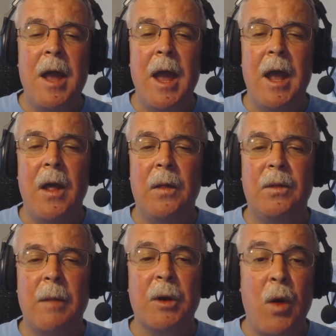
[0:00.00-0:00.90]

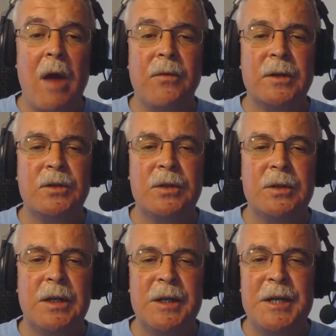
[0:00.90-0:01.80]
and demographics
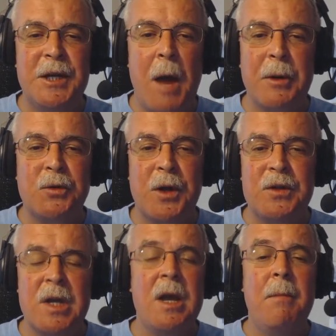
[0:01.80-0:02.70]
and economic
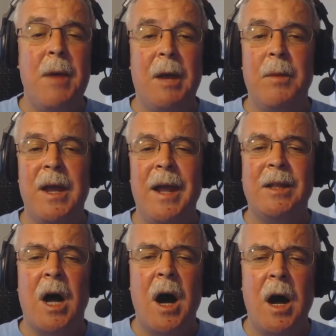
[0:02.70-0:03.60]
trends make me a
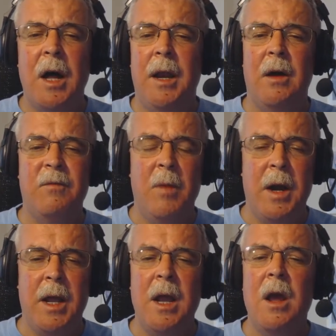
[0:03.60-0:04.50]
ton of
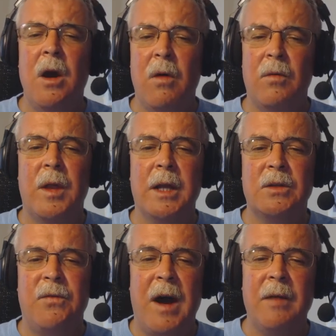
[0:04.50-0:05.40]
money over the
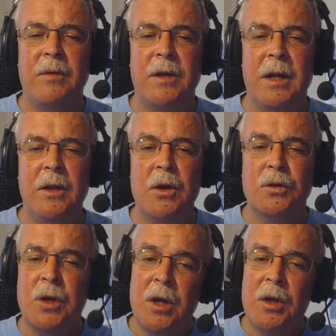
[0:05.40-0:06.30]
next 5 to 10 years.